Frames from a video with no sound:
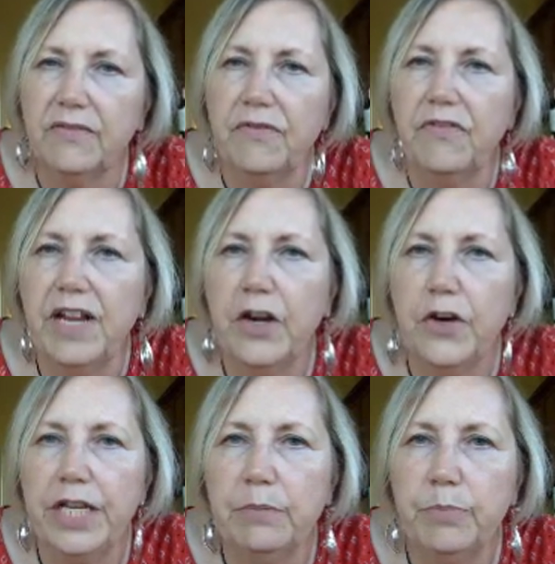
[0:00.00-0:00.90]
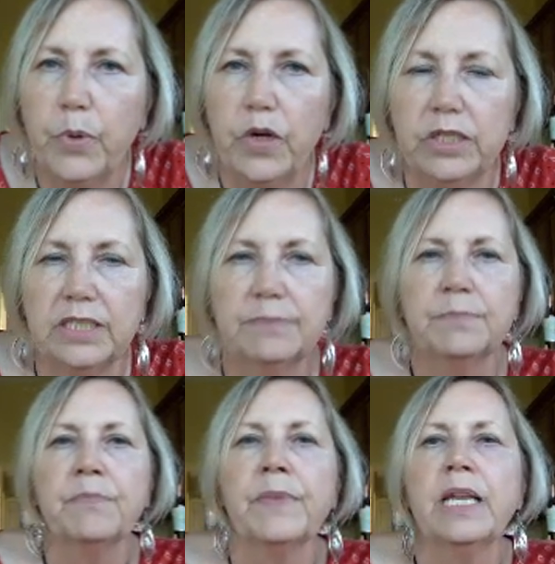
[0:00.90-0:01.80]
are very important.
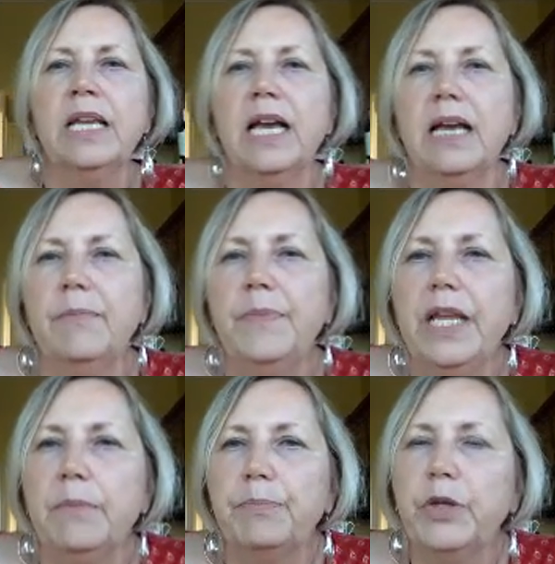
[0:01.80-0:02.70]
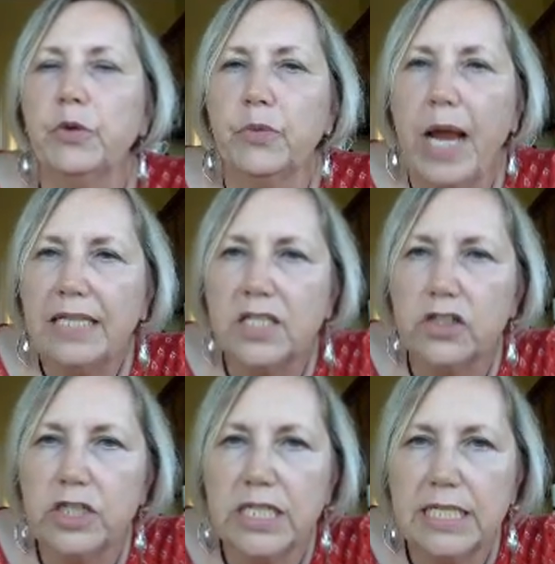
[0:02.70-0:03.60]
Um, burettes
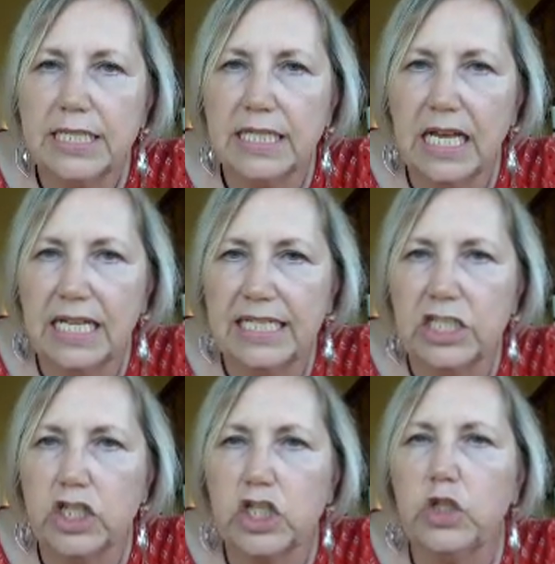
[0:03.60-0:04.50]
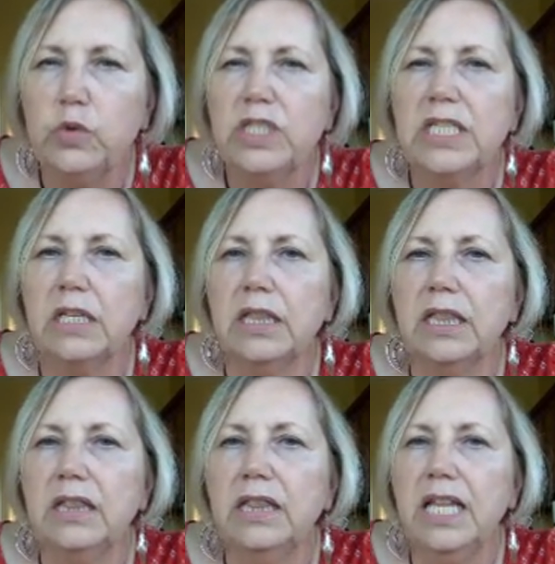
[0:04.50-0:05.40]
are designed to
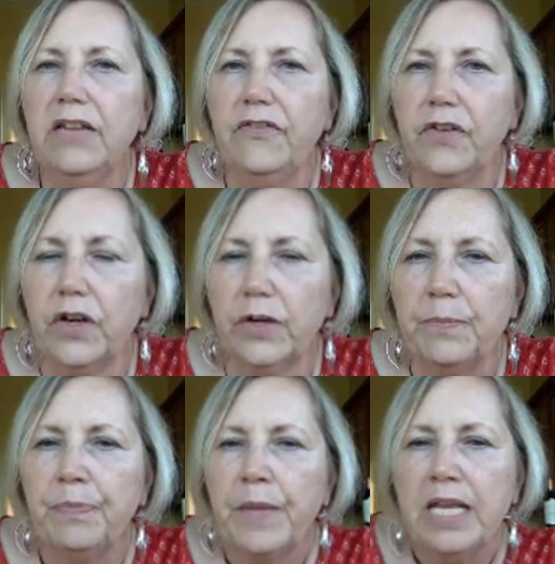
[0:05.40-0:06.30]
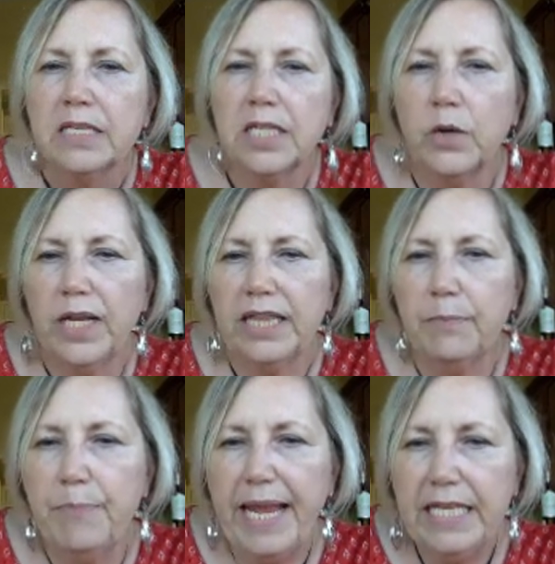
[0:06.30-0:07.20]
deliver. So at the
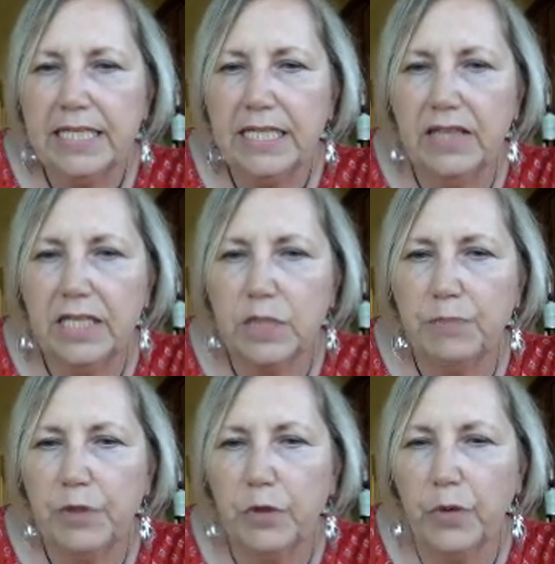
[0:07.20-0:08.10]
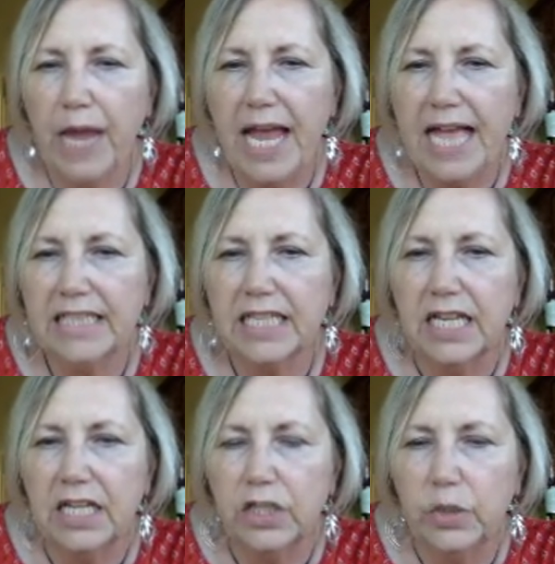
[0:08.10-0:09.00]
base of this burette,
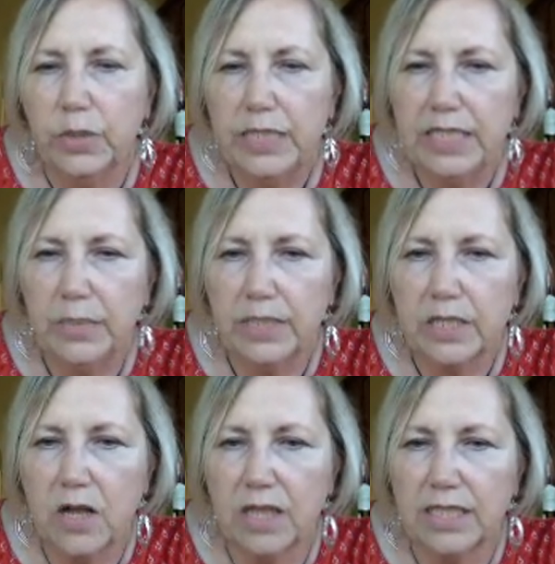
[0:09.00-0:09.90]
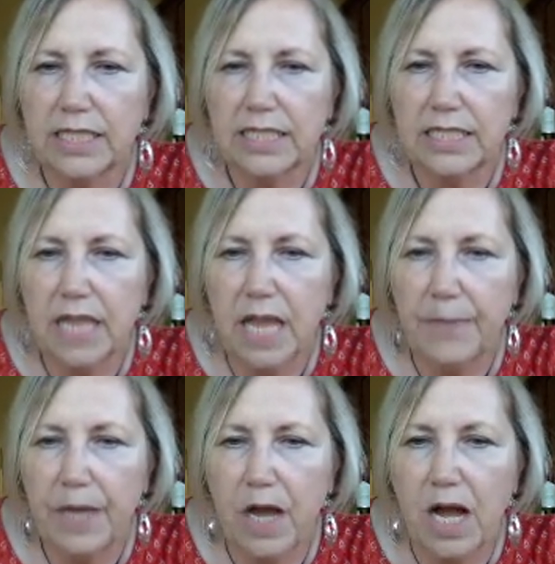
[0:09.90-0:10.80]
you would see what's called a
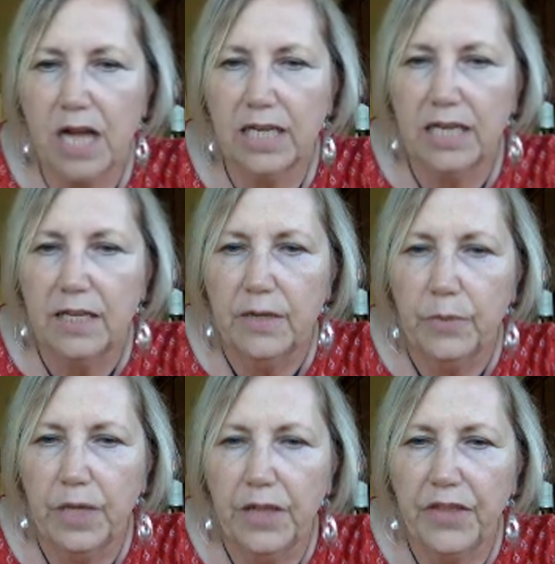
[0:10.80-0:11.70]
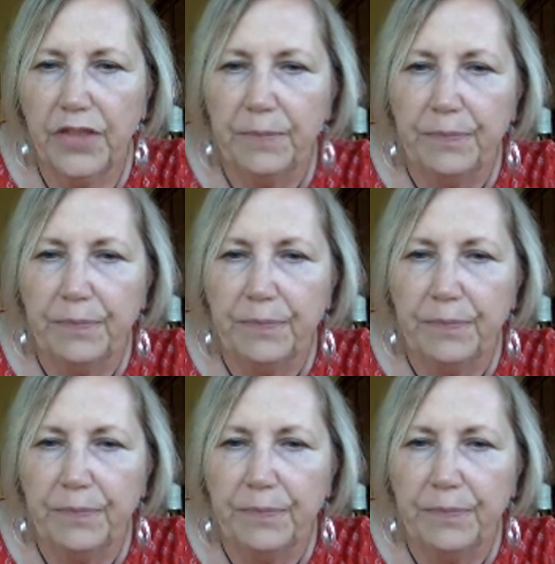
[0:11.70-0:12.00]
stopcock with,